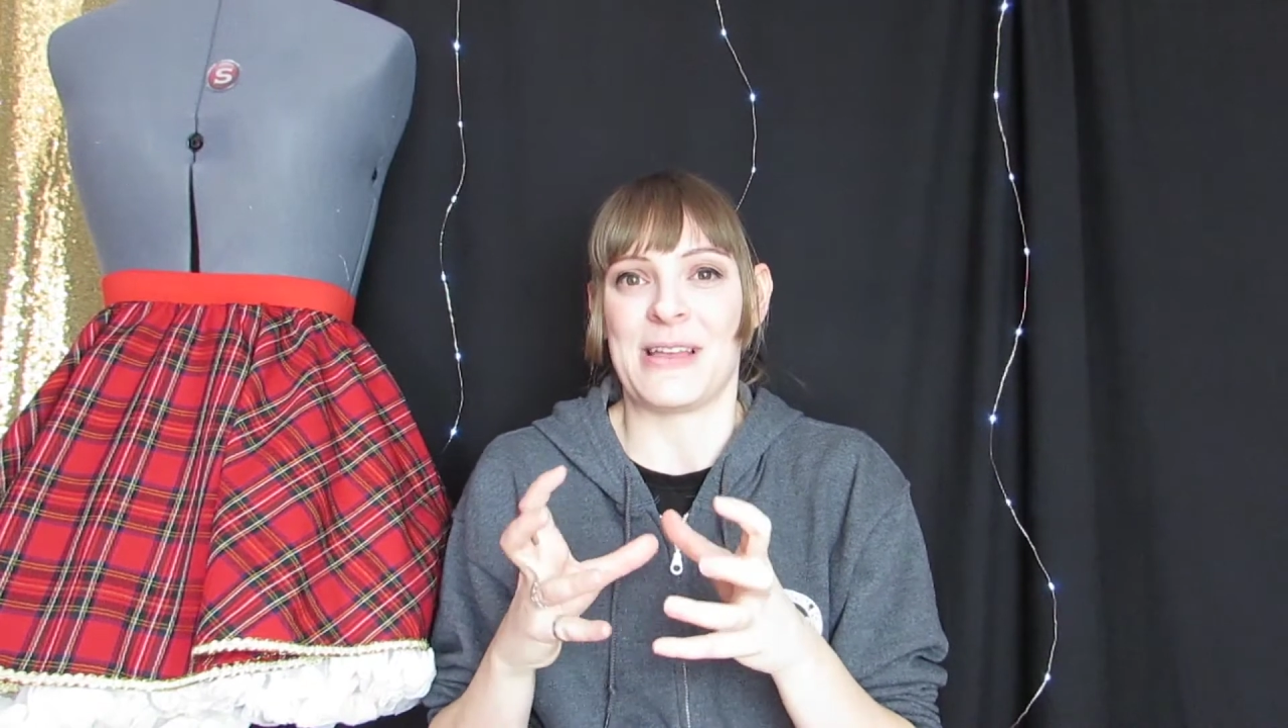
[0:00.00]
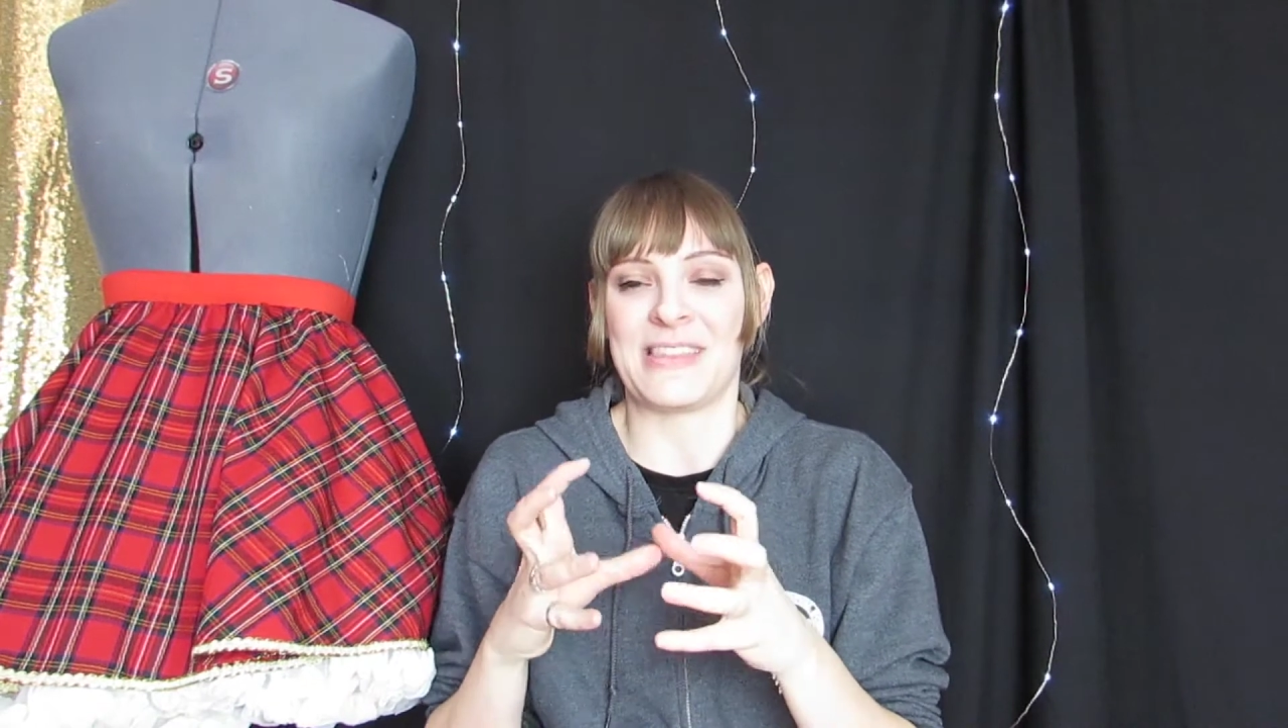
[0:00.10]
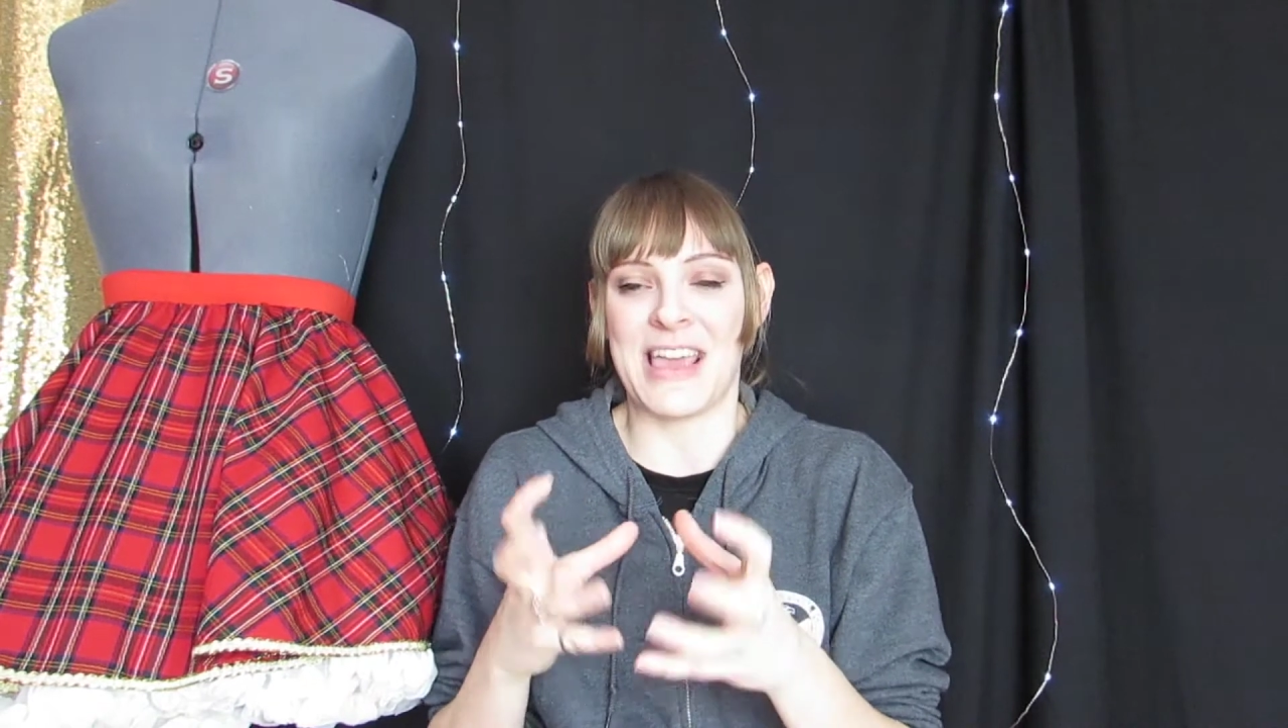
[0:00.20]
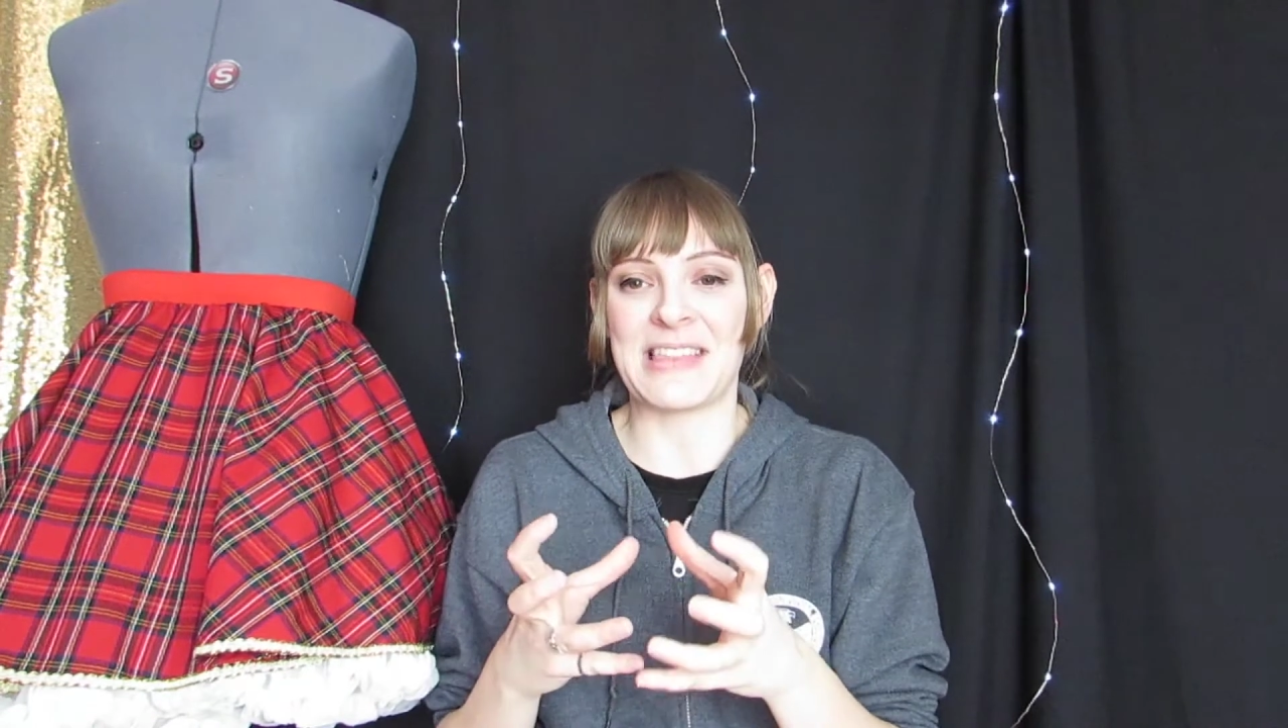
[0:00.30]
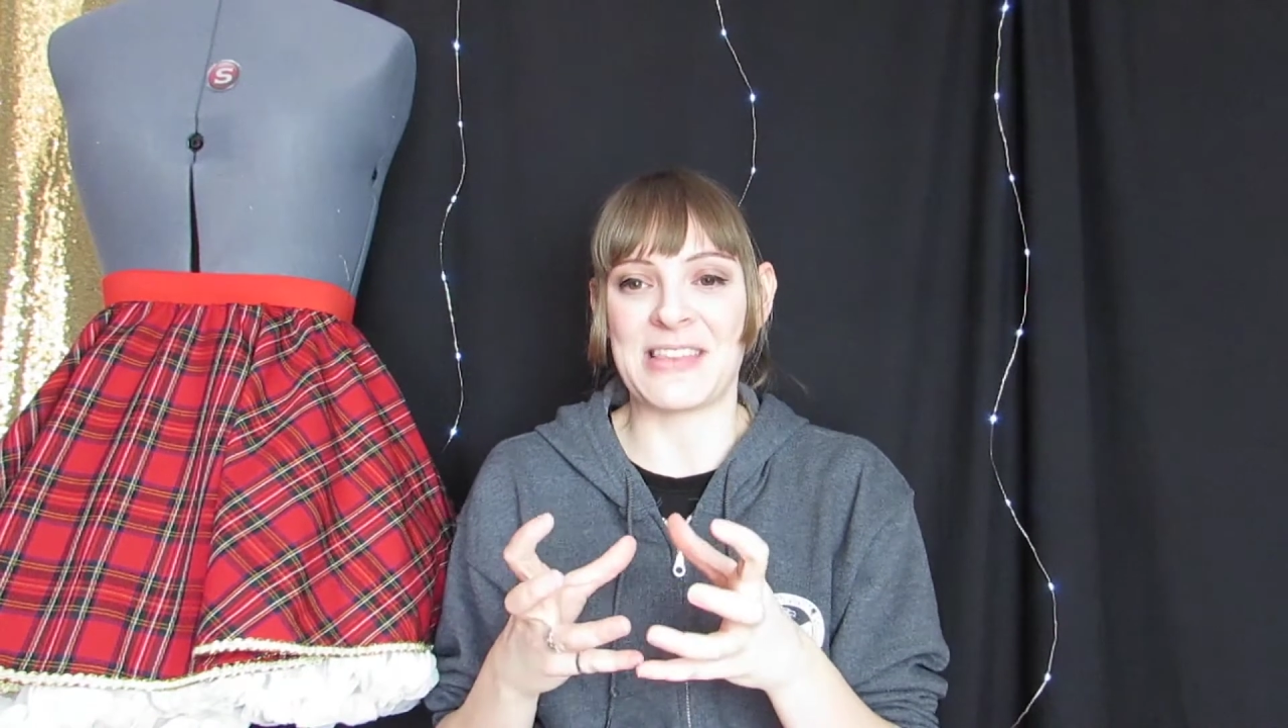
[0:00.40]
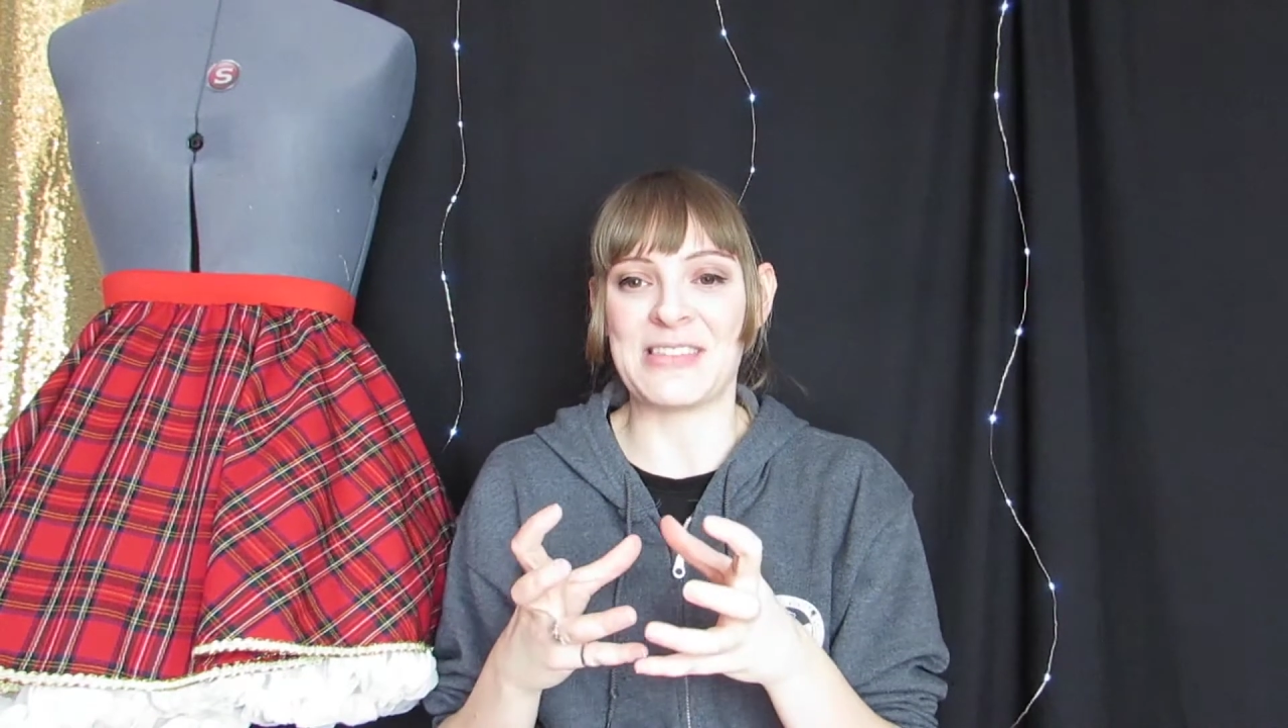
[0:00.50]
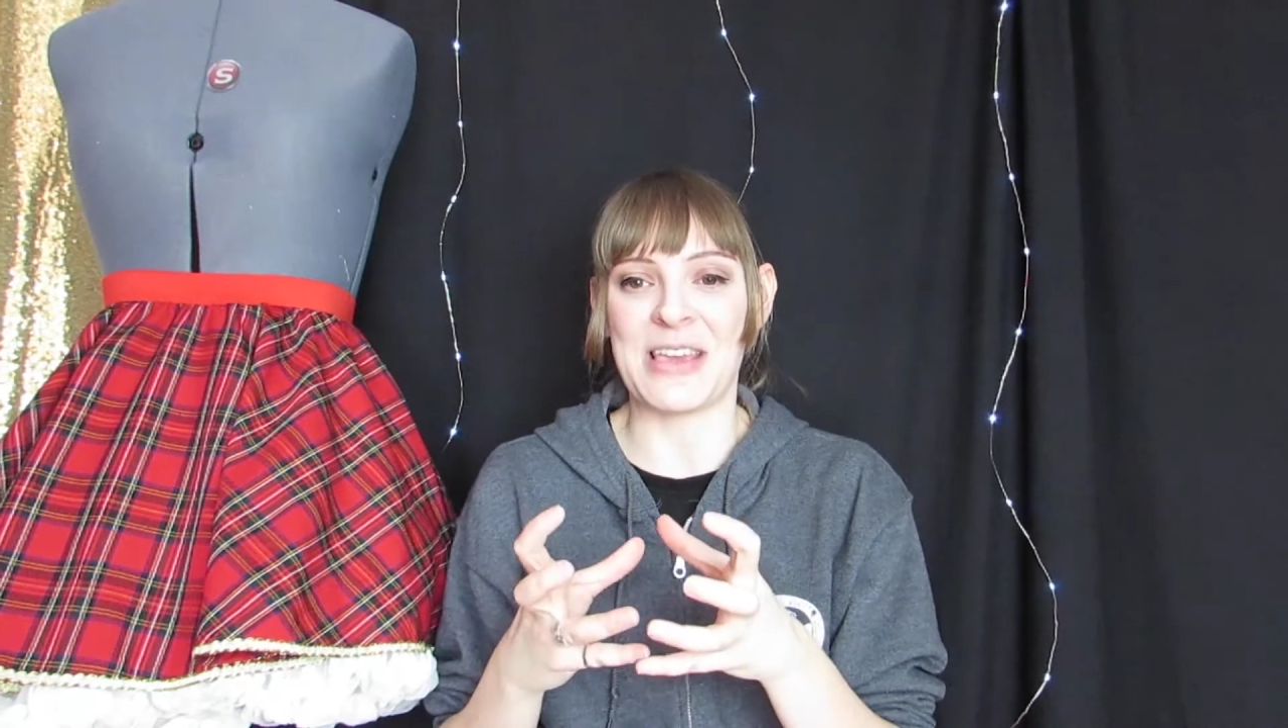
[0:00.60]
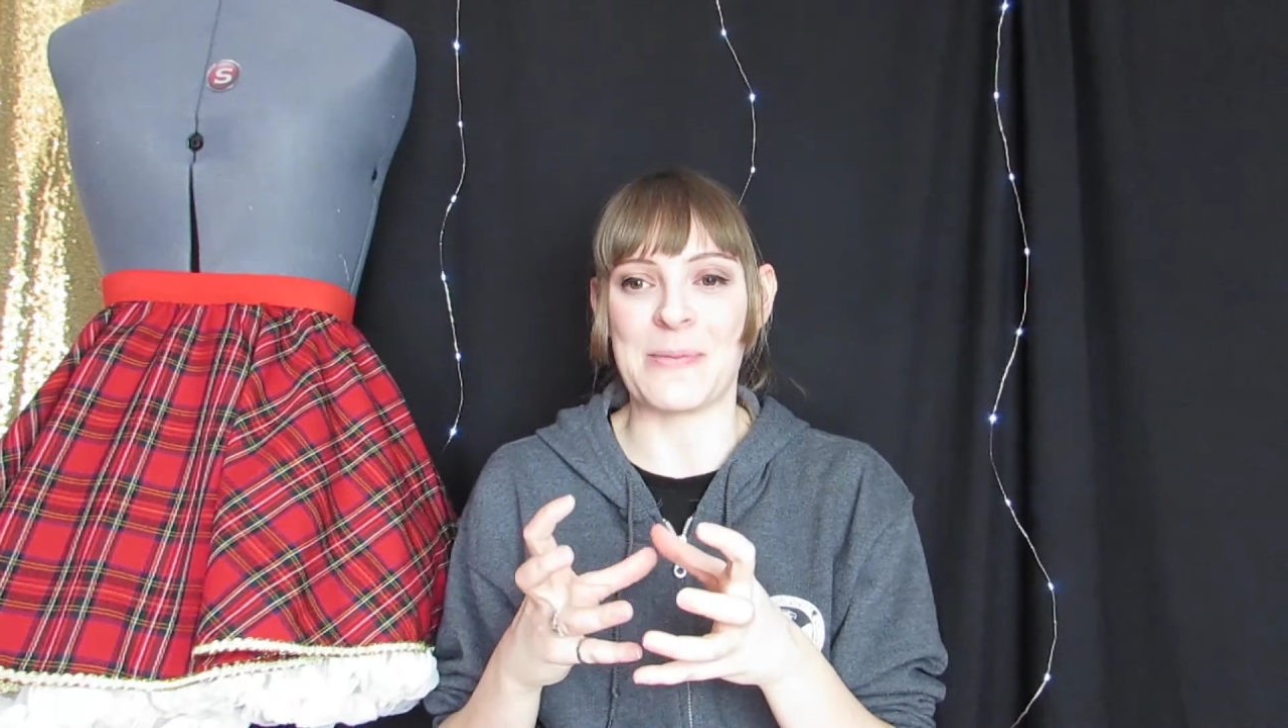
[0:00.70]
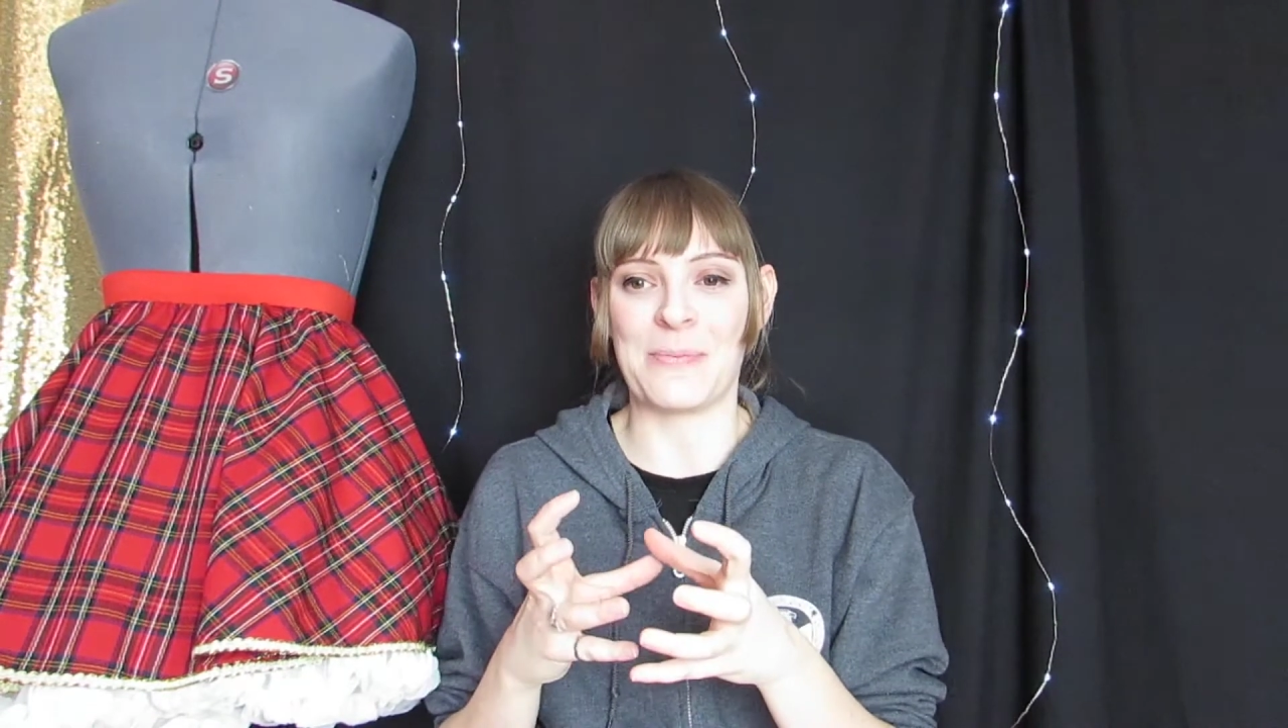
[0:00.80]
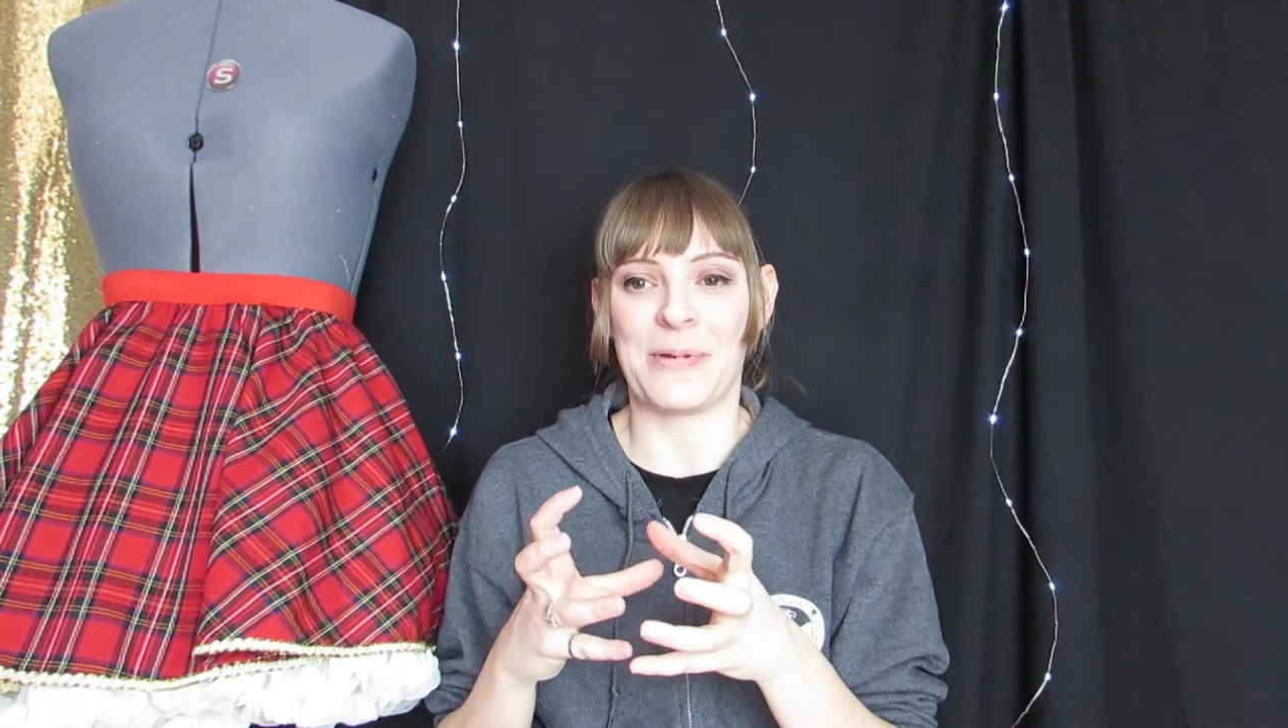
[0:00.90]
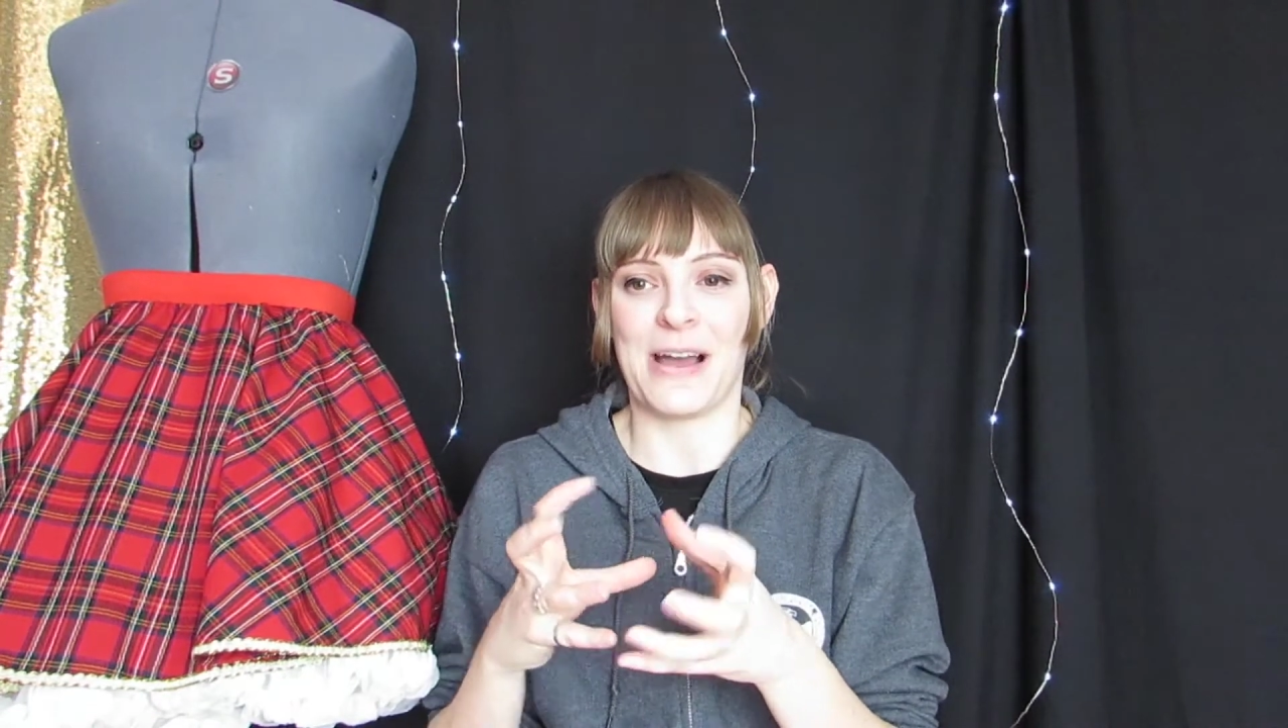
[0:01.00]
take the shape